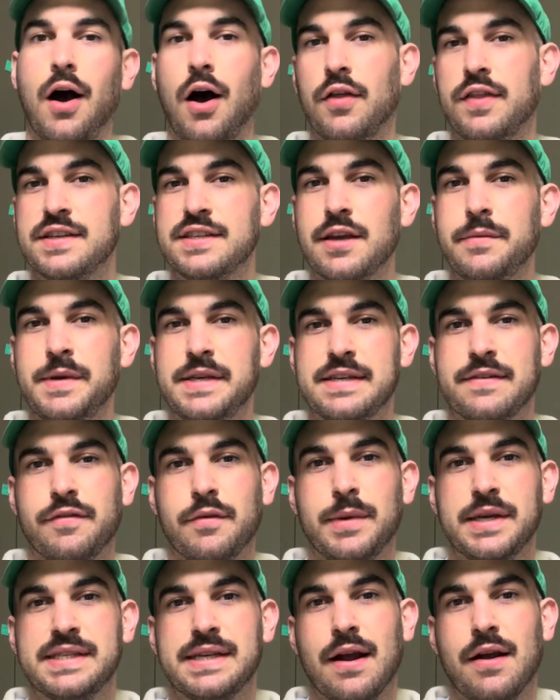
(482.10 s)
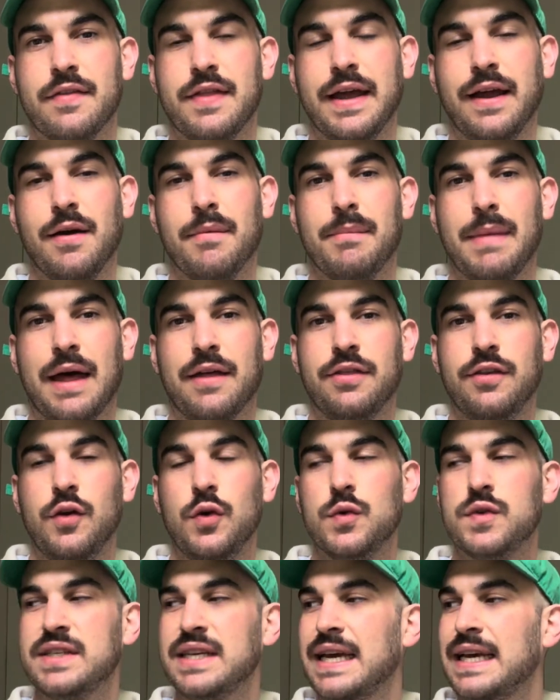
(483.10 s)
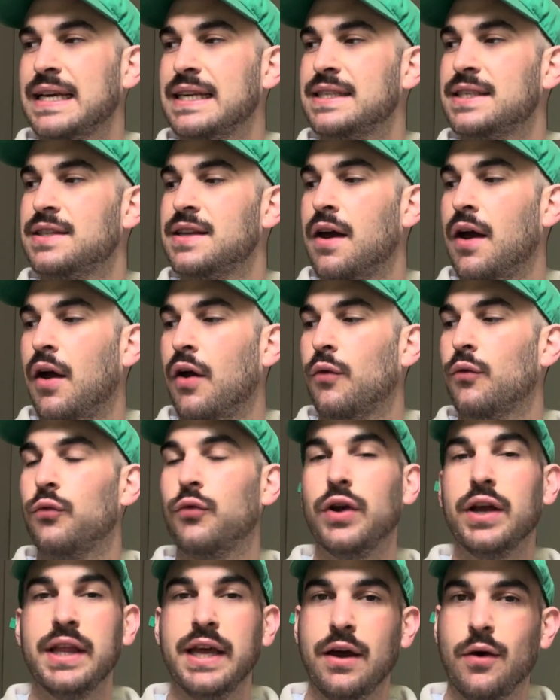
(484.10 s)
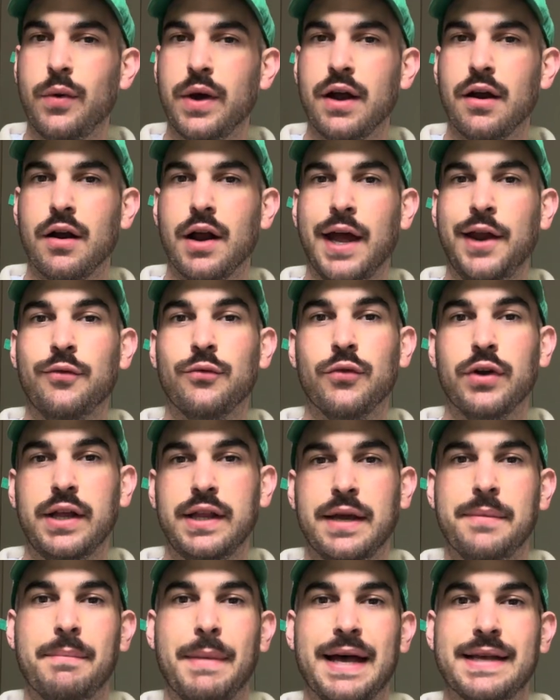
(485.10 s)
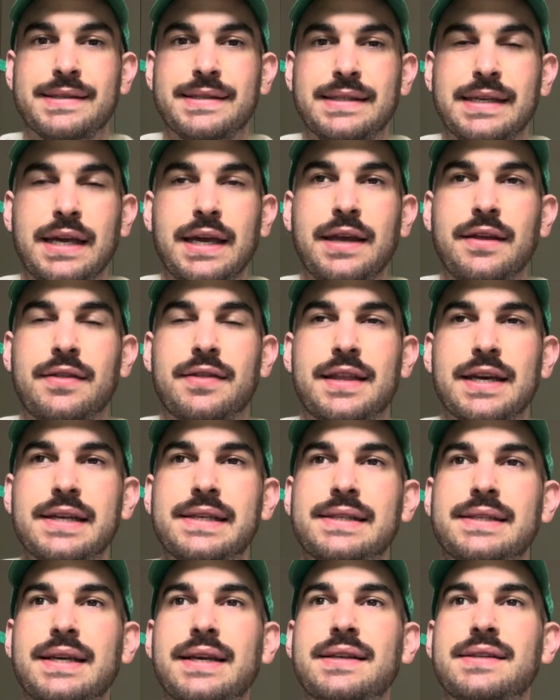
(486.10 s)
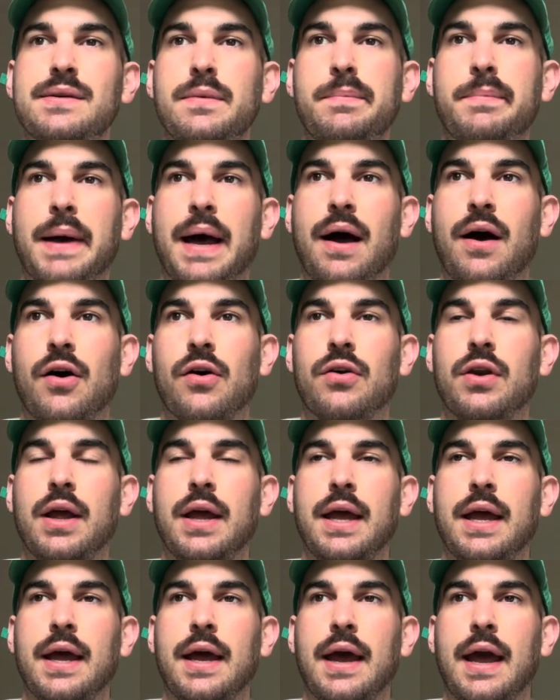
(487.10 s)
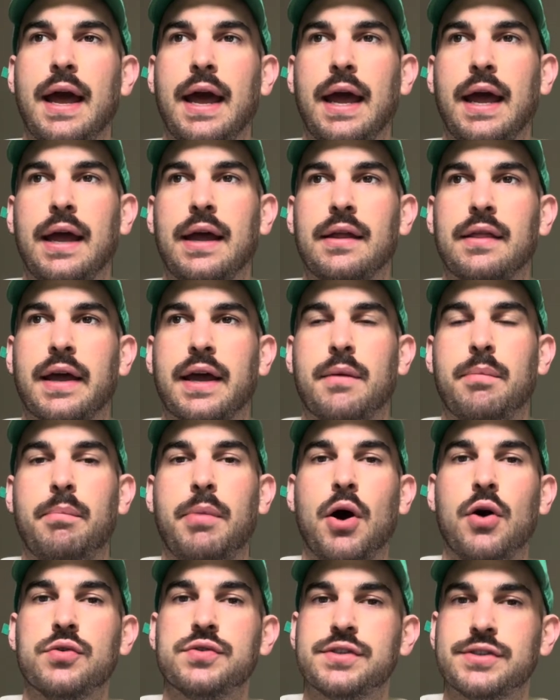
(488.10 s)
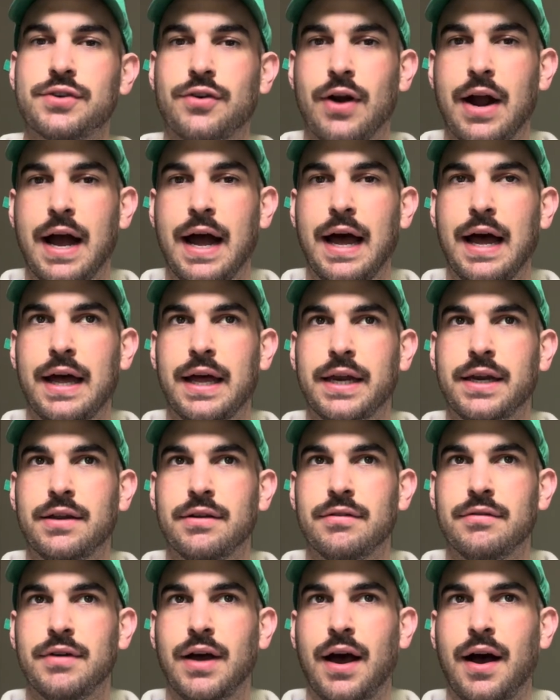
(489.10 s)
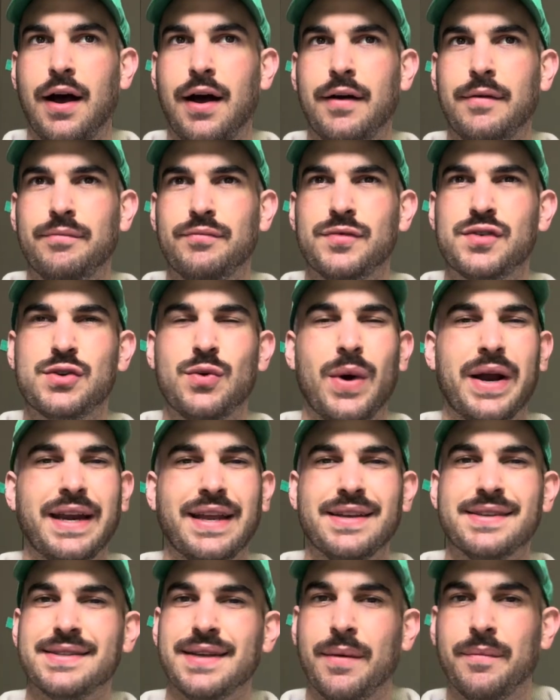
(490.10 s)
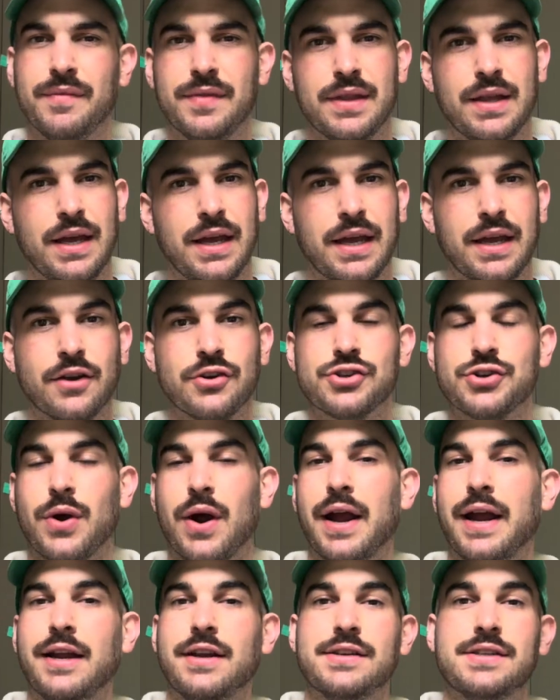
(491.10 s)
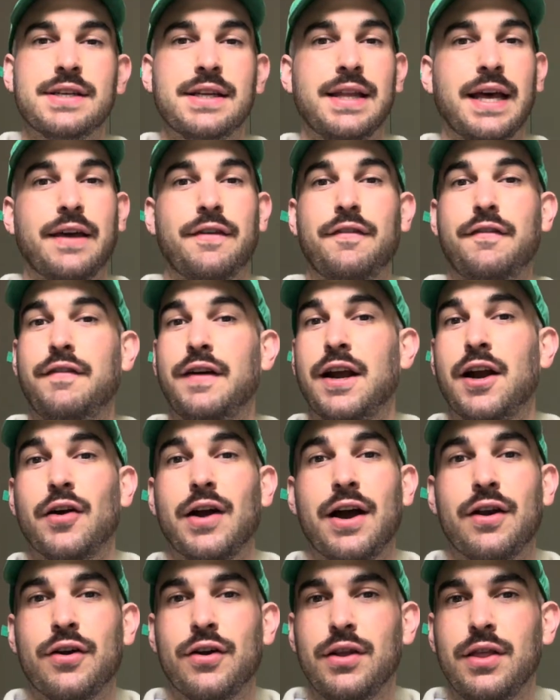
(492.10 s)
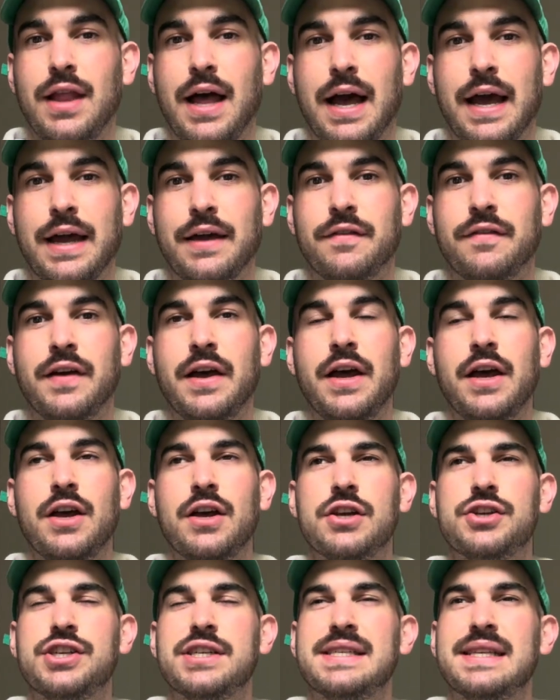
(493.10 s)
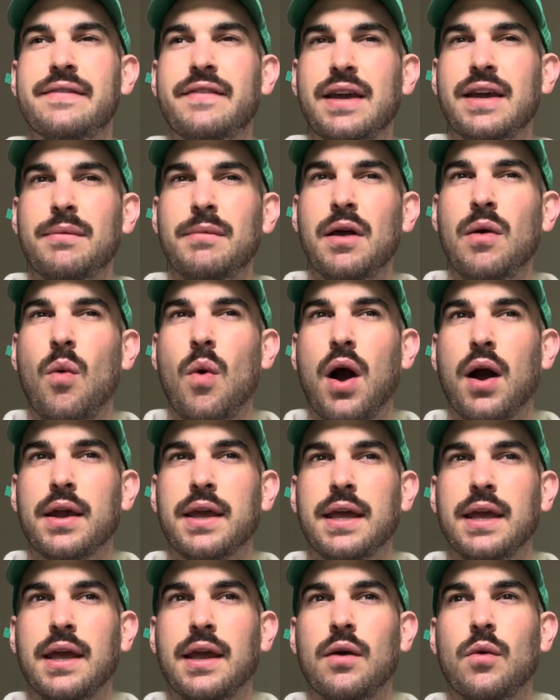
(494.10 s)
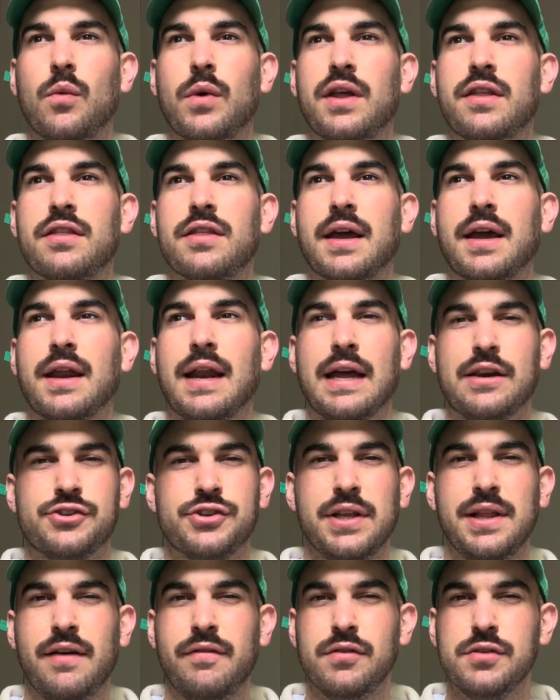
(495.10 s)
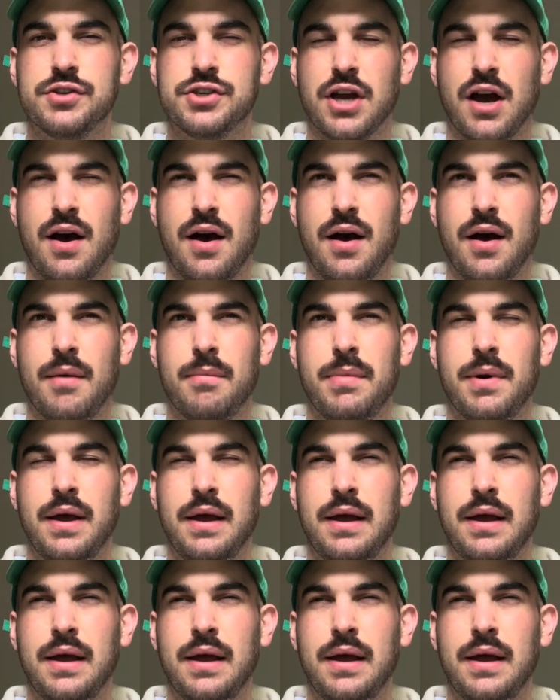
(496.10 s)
All This Could Be Different by Sarah Thankam Matthews is really queer and really messy. This is about a like post grad 20 something trying to like figure out her life. She's living in Milwaukee with like an entry level job,